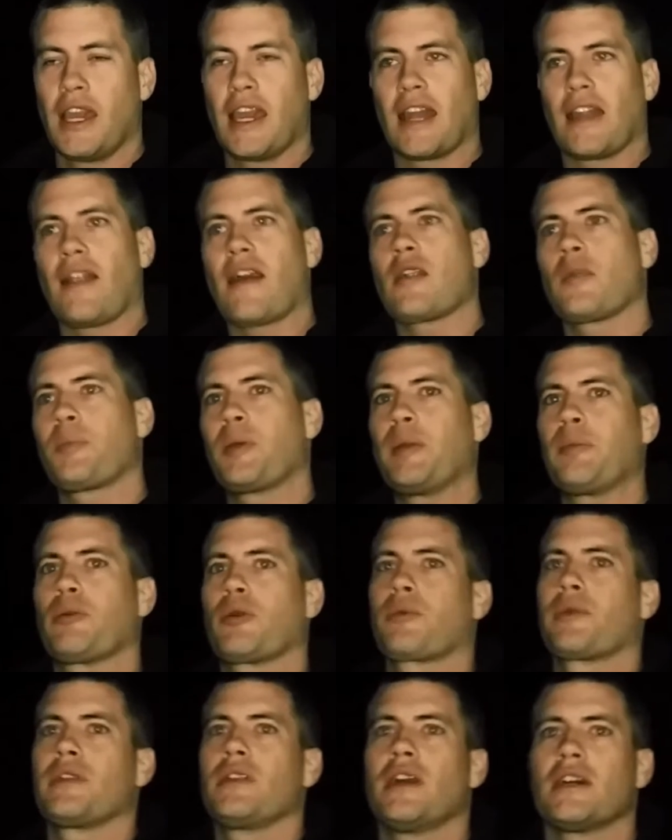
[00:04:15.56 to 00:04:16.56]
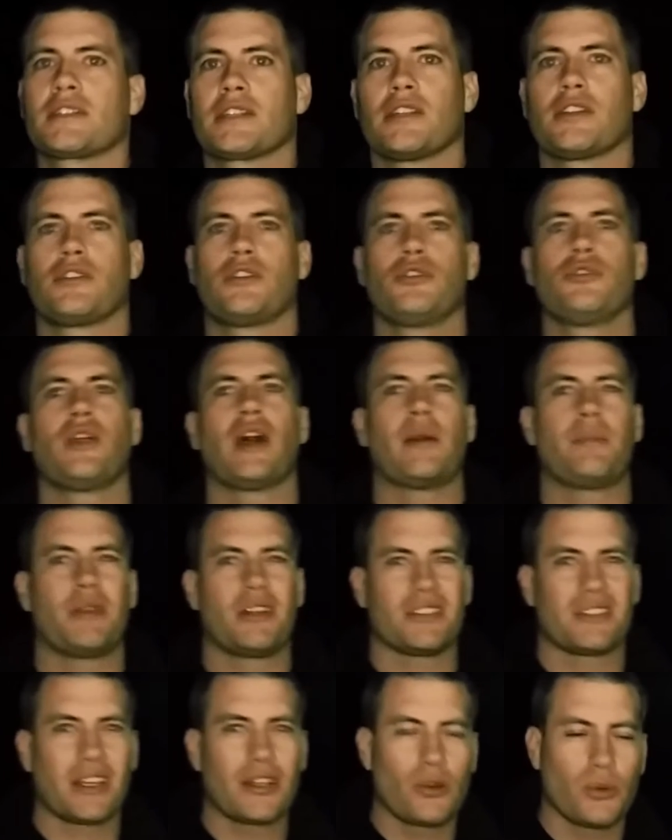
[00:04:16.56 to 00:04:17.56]
And a lot of people are reluctant to do that
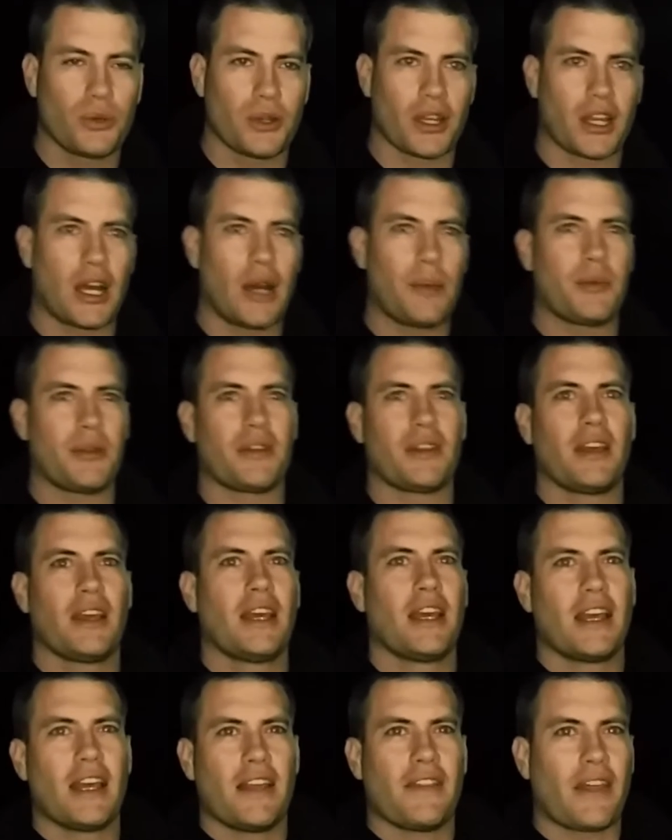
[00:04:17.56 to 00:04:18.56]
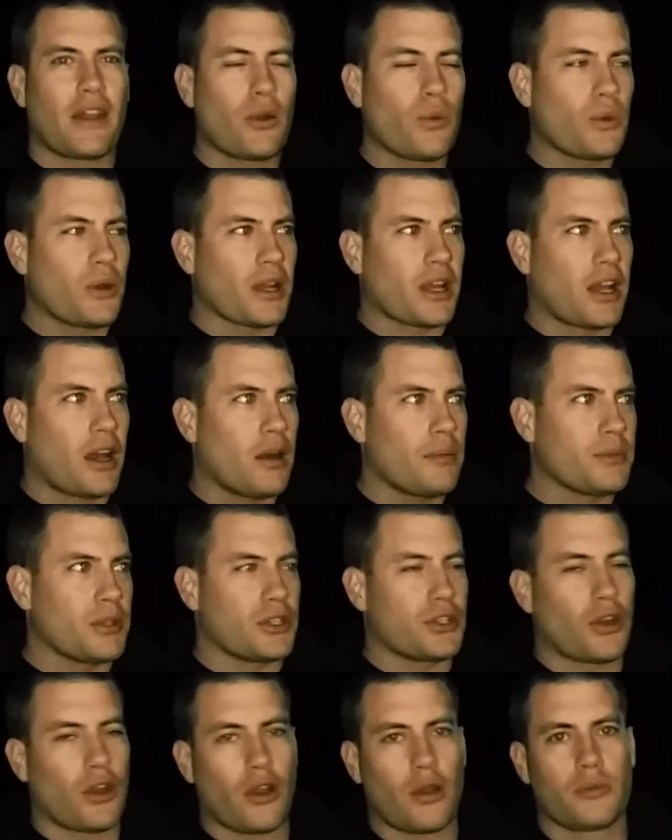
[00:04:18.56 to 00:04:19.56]
because they don't want to come to
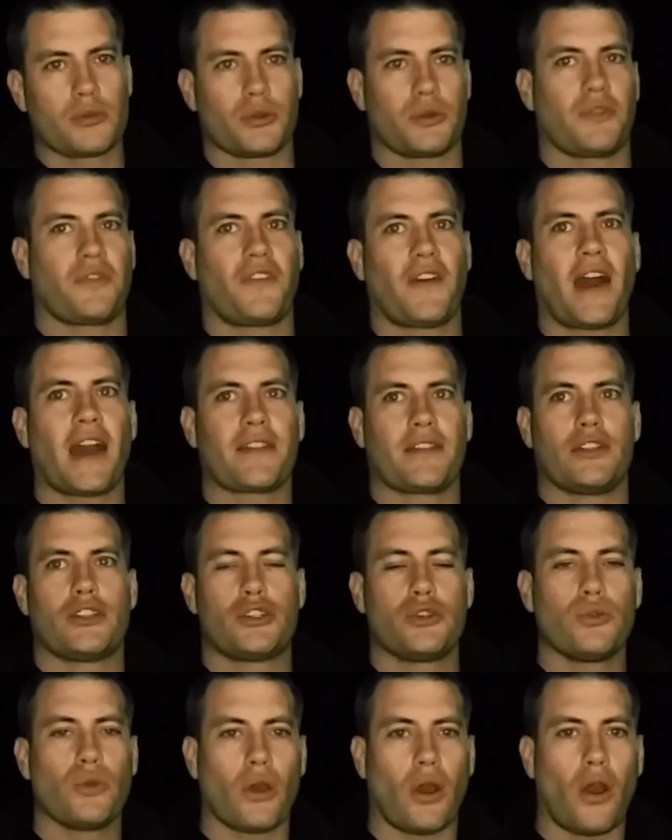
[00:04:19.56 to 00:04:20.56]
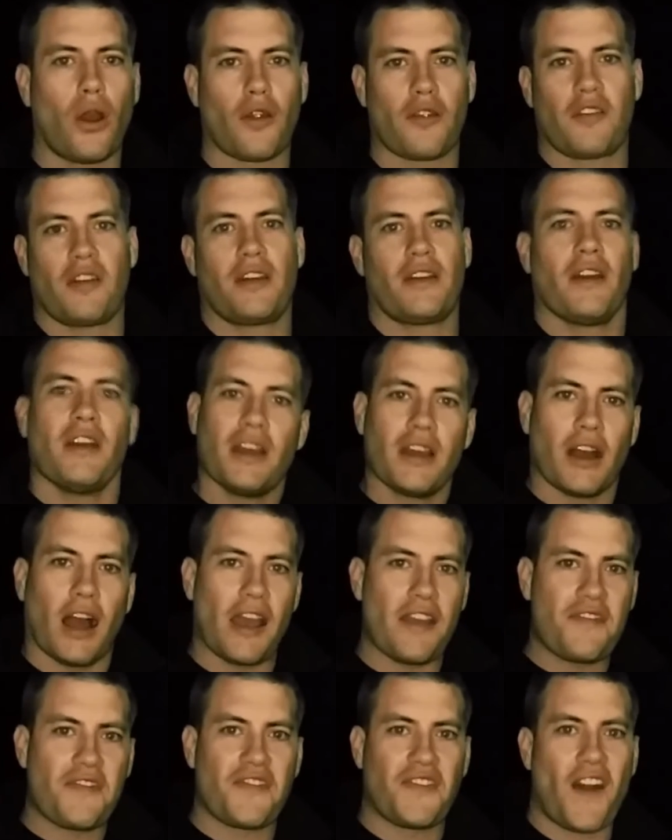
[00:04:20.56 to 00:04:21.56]
terms with the fact that you are
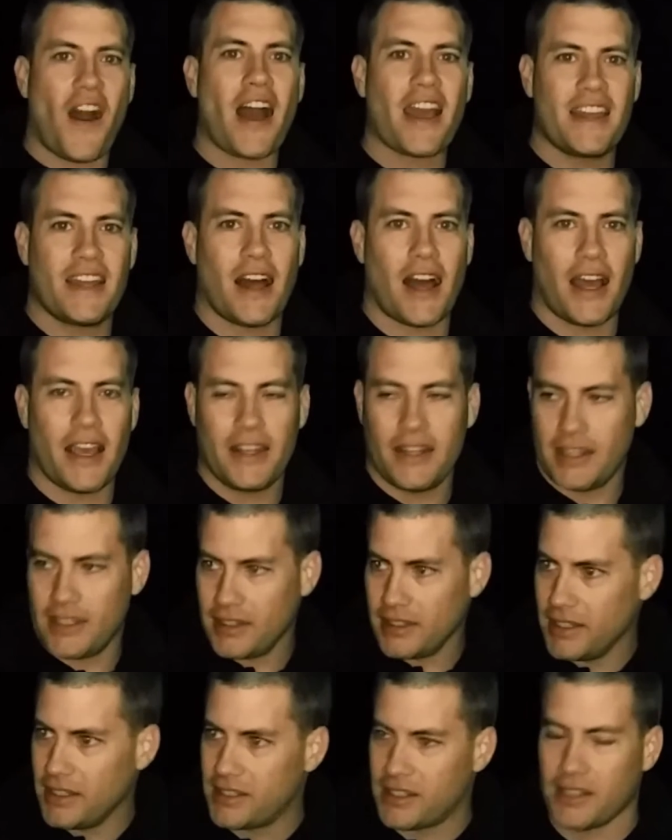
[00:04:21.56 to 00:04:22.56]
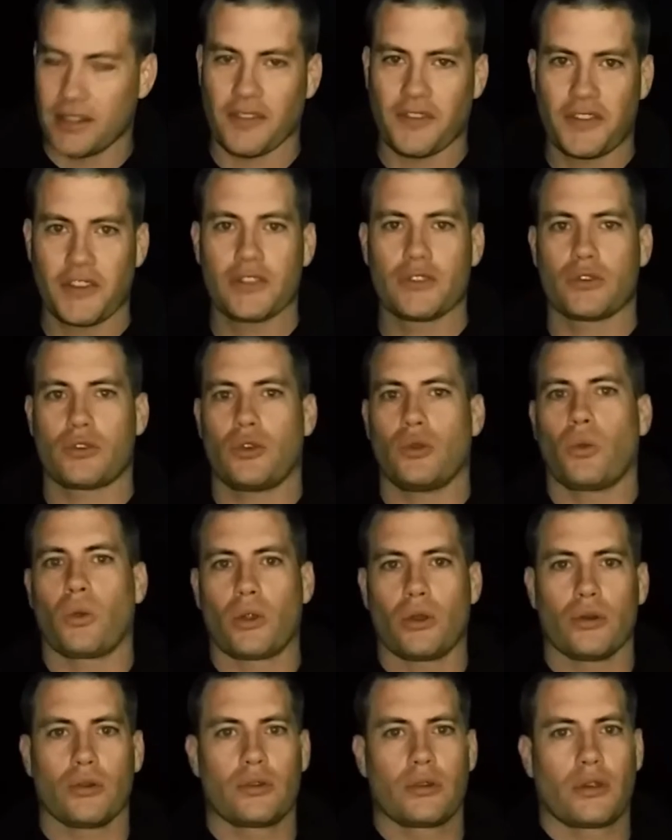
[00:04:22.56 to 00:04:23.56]
a finite, at least in the physical
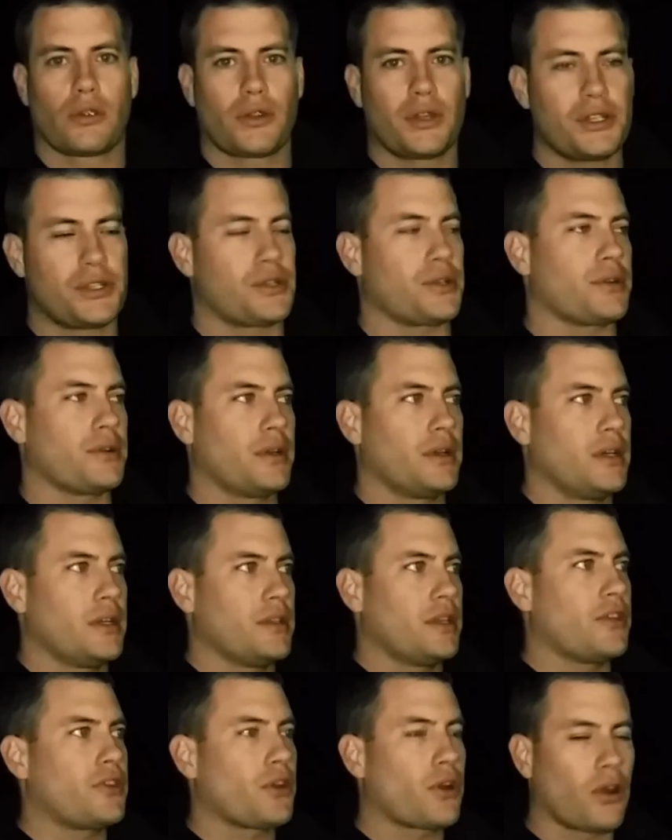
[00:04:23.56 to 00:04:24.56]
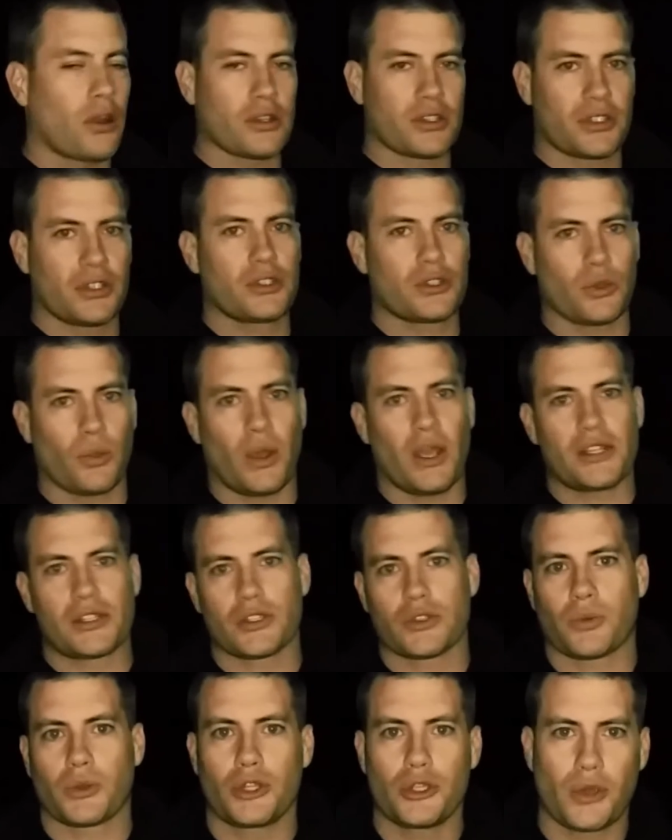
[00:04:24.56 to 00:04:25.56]
world, creature. That there are
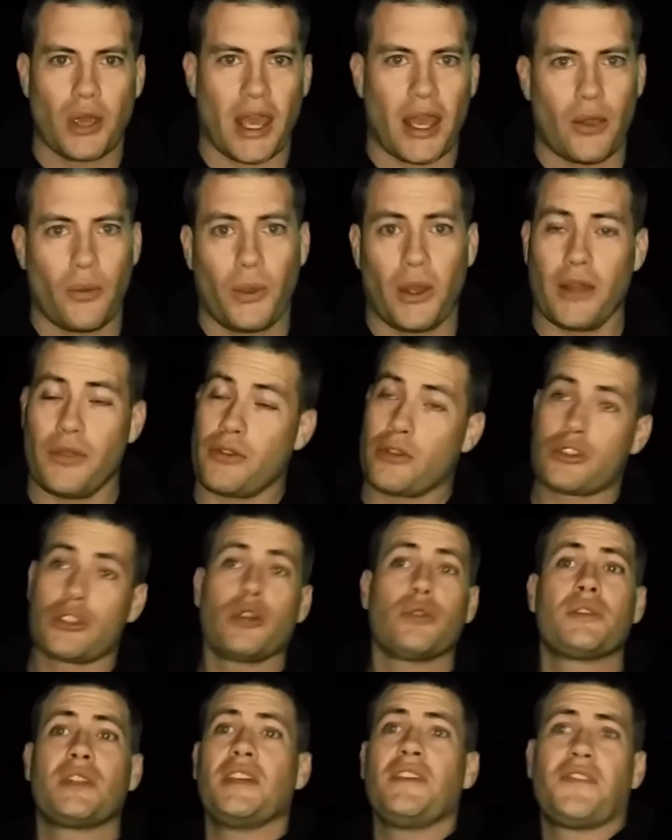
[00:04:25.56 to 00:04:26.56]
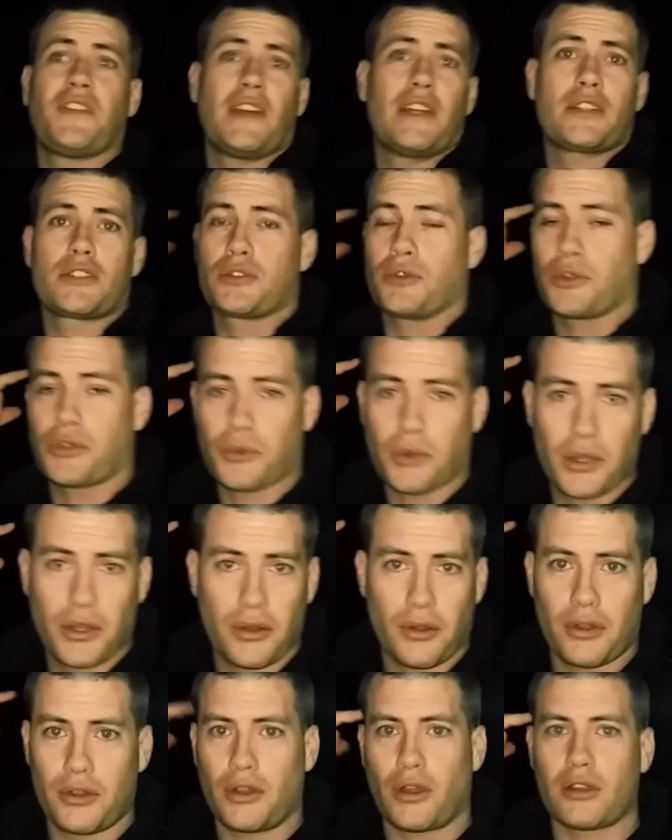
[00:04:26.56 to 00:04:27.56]
situations where you can't win. There's no defense to a
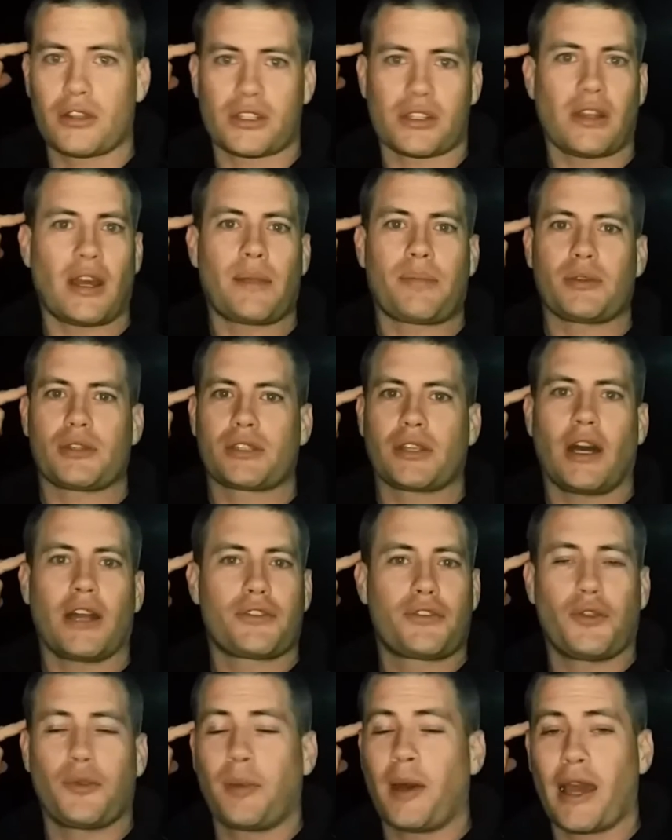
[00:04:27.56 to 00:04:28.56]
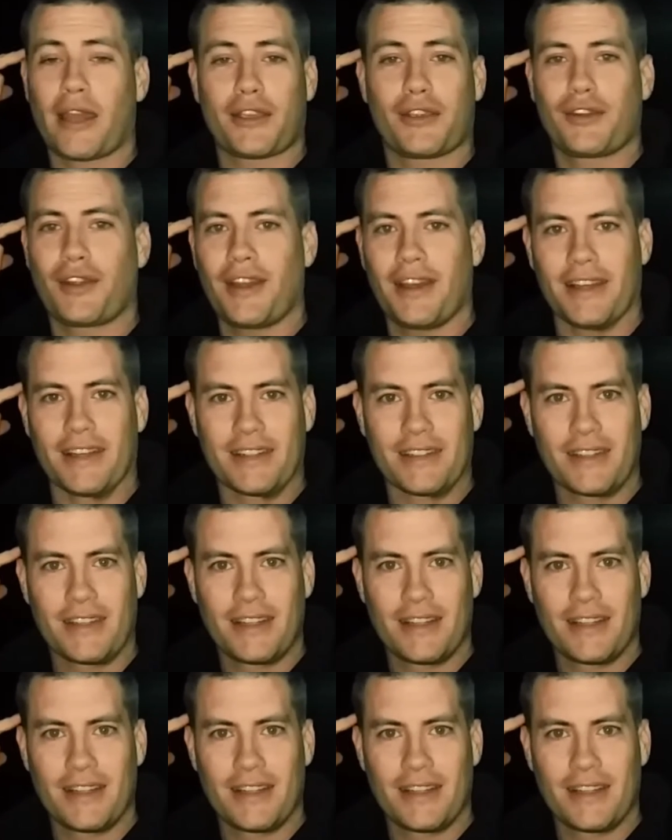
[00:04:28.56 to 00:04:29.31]
300-yard sniper shot to the back of your head.